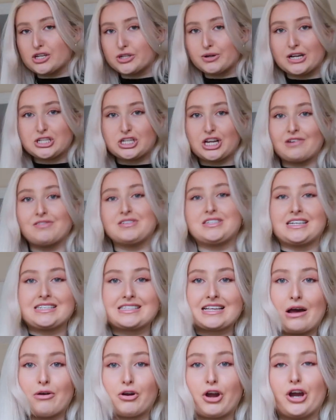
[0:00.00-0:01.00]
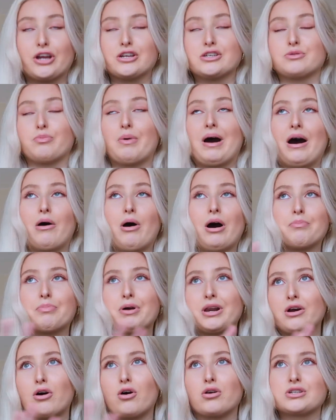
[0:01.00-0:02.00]
I do actually have a discount code as well. I'll
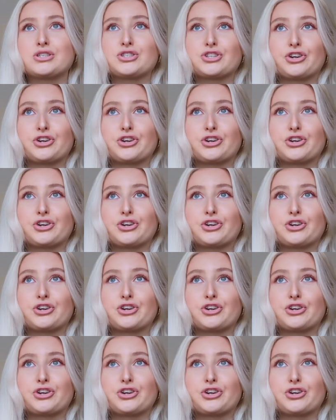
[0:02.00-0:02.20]
put it on